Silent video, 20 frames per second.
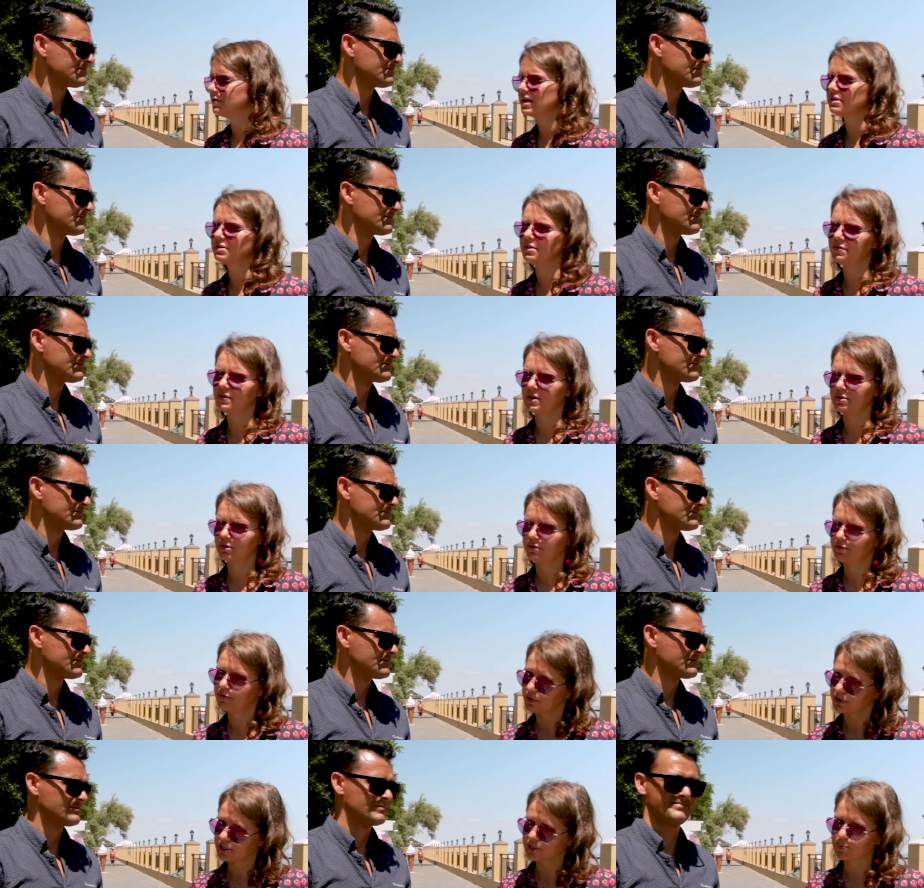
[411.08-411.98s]
Speaker 1: very, very
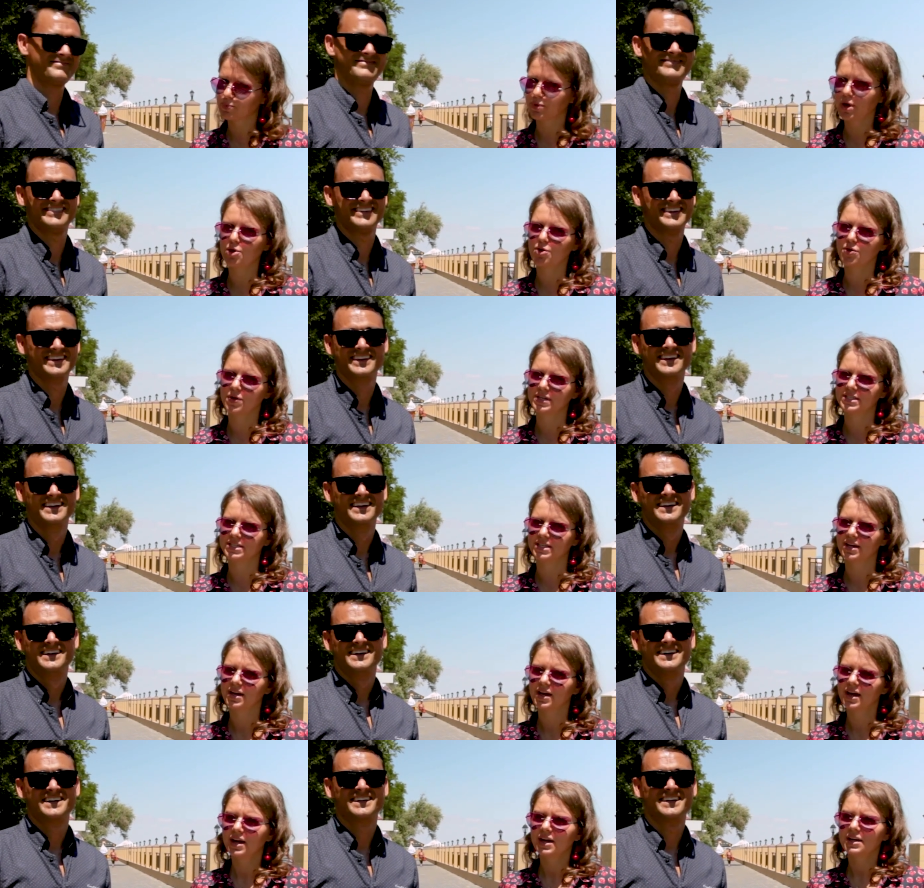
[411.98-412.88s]
first priority.
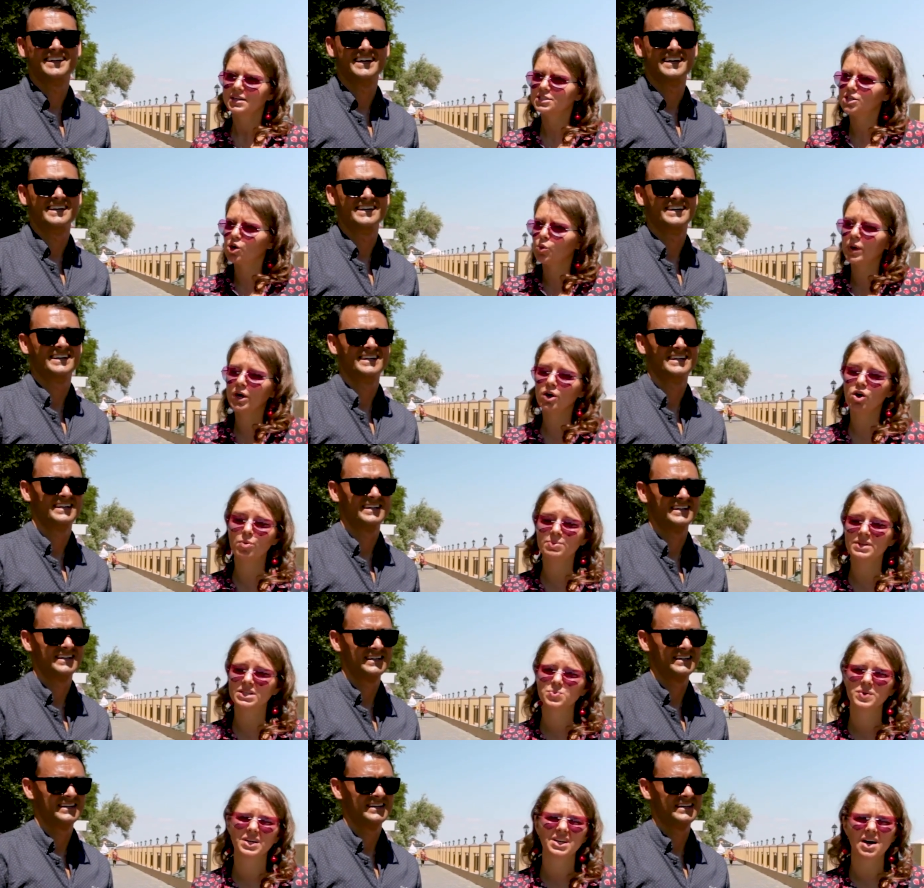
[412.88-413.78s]
No. So we hope
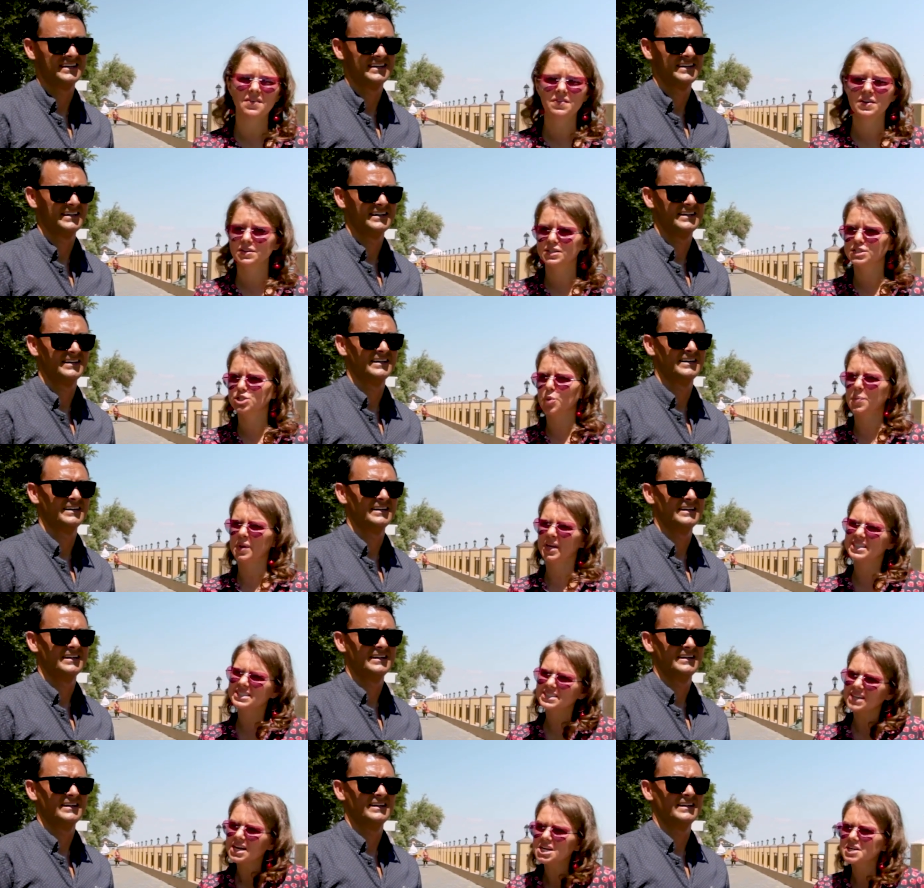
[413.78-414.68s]
that we cover this topic.
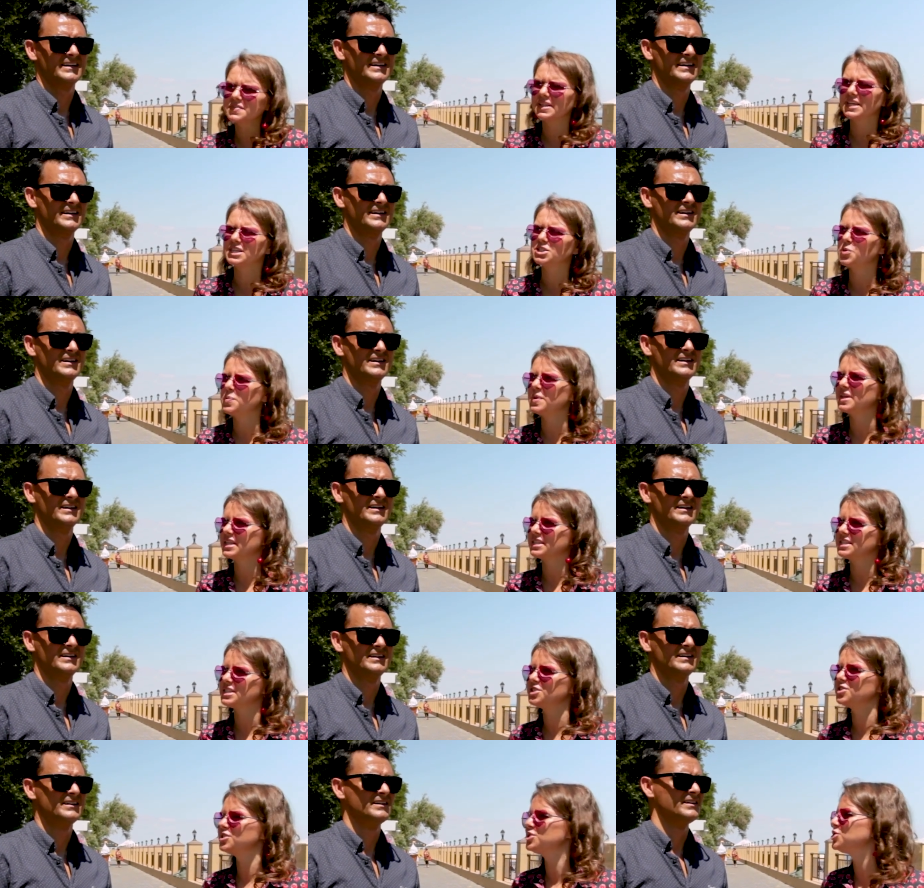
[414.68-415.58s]
It's kind of like topic that
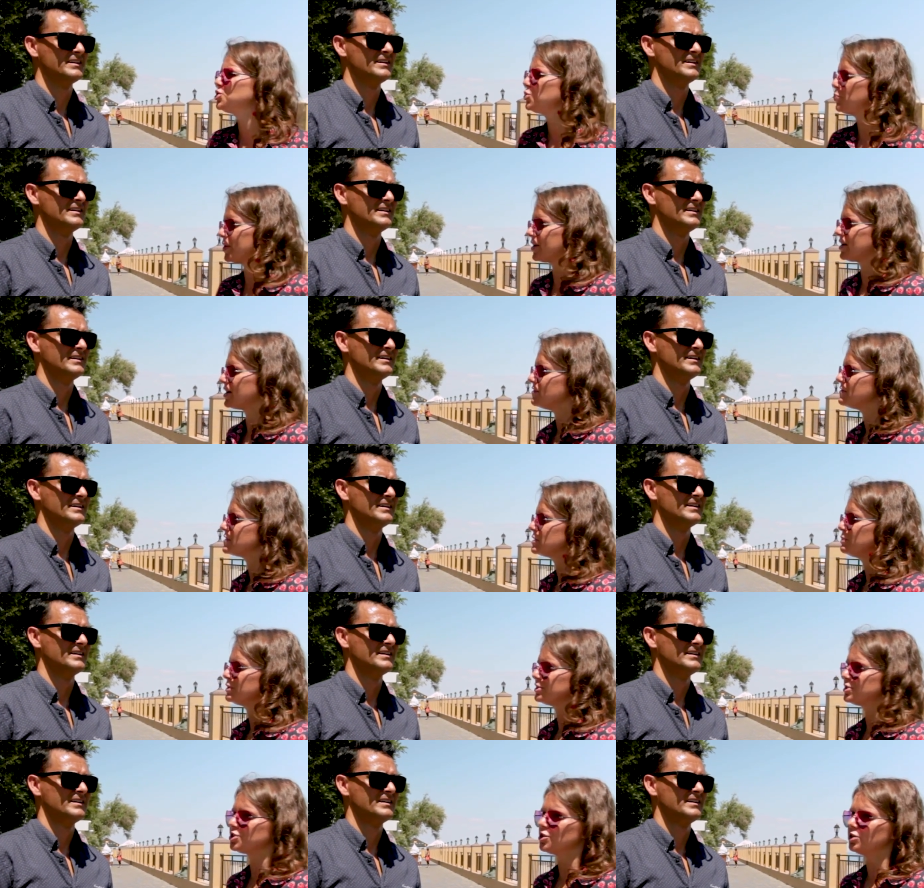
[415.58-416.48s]
is not super
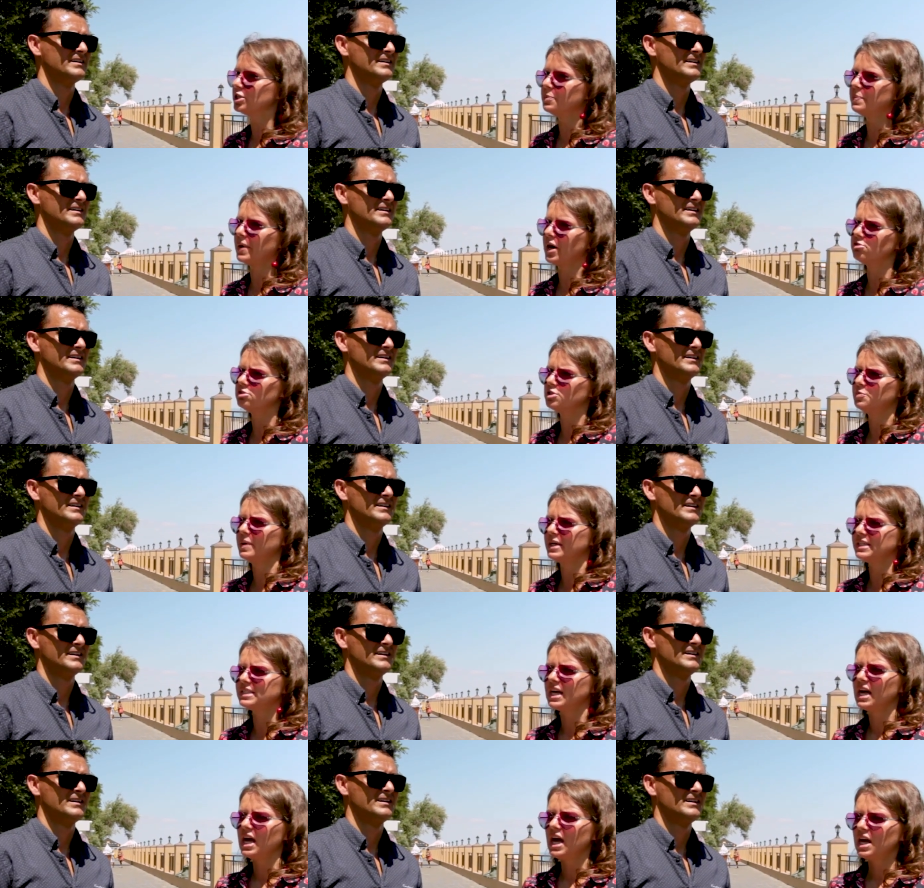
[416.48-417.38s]
comfortable to talk about,
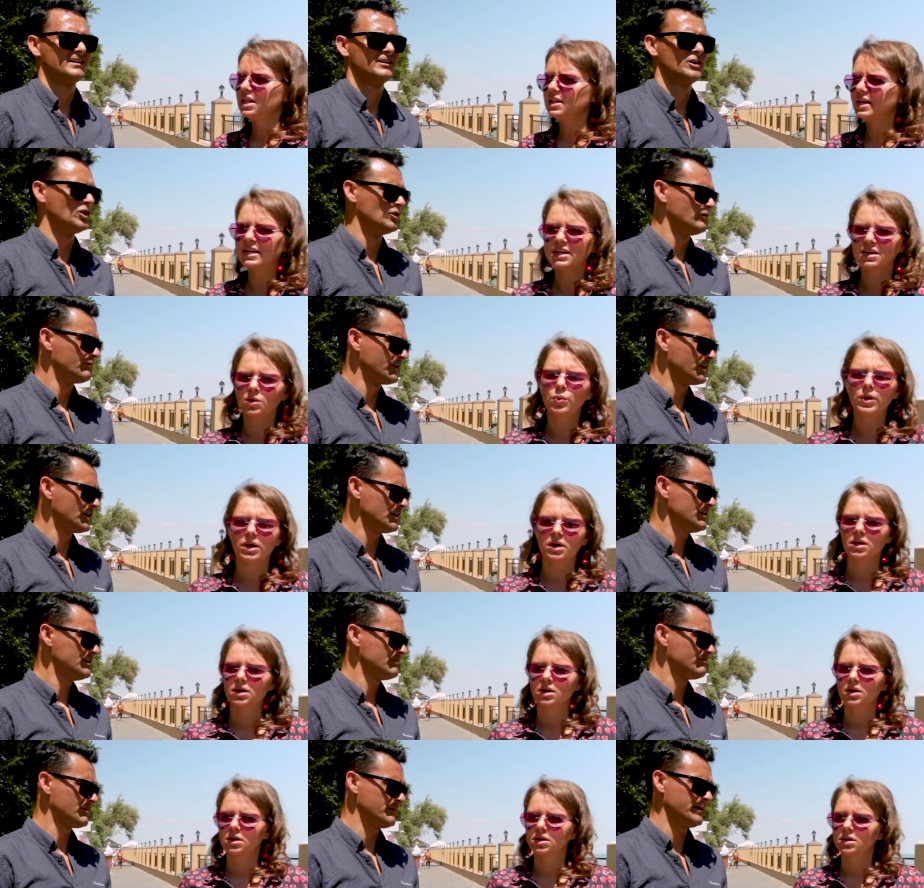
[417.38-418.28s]
but like... Who, for
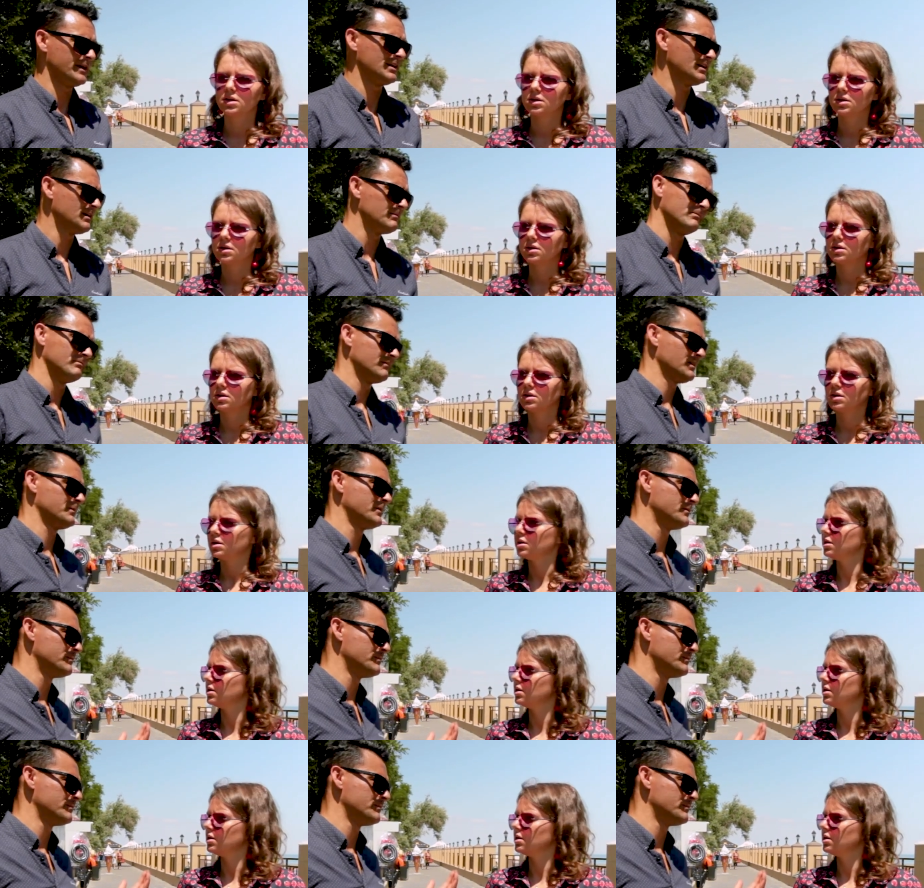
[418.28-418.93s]
you?
Speaker 2: For me, I'm, I'm